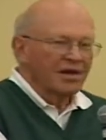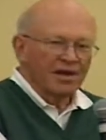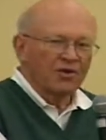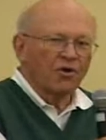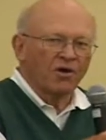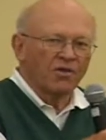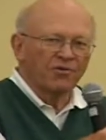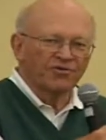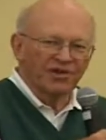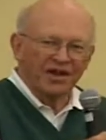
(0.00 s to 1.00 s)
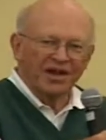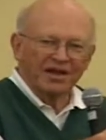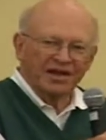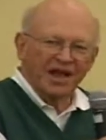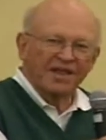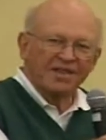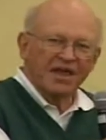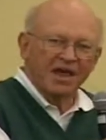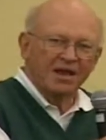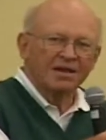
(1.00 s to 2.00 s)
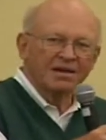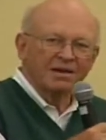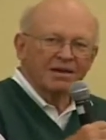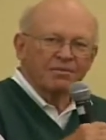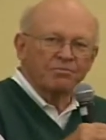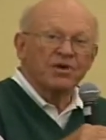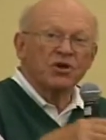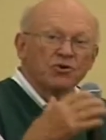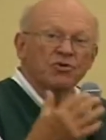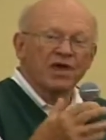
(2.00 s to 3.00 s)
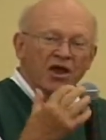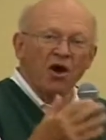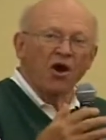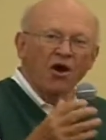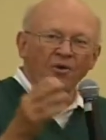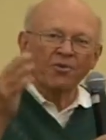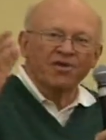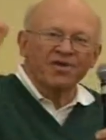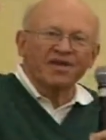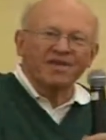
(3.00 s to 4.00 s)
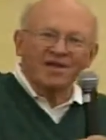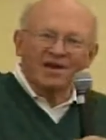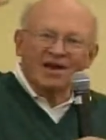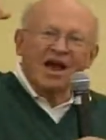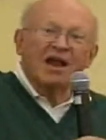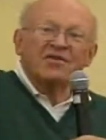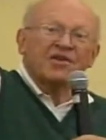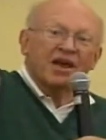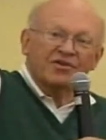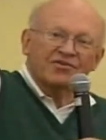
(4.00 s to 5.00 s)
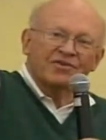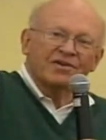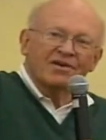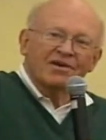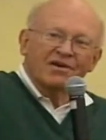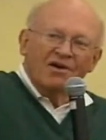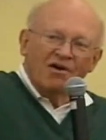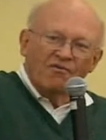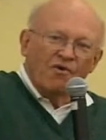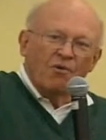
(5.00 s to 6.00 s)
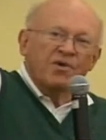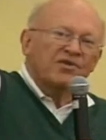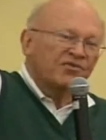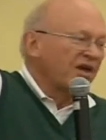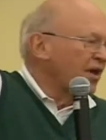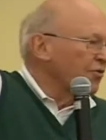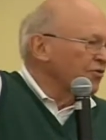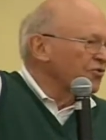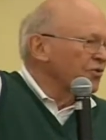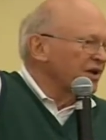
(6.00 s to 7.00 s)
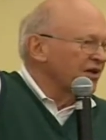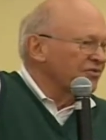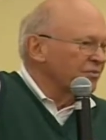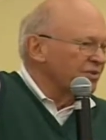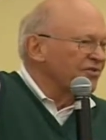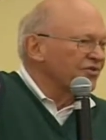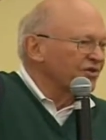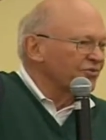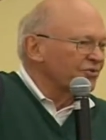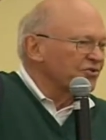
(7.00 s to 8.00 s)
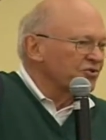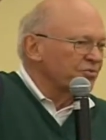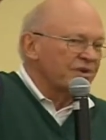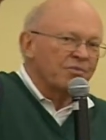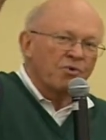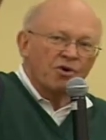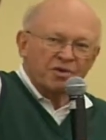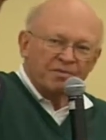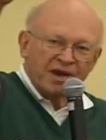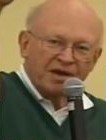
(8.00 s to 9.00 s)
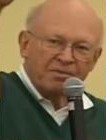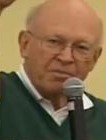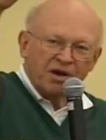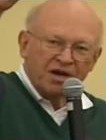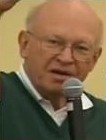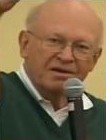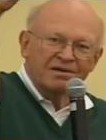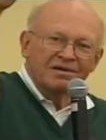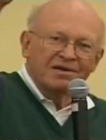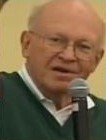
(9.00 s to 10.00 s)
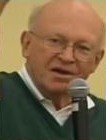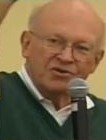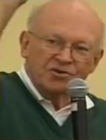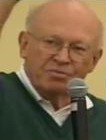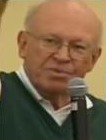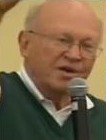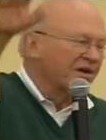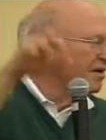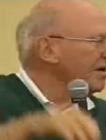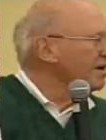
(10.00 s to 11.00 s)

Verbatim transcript: and all those things, and can they be who they are within the context of what we say we're doing as a business, which should be more than making money. It should be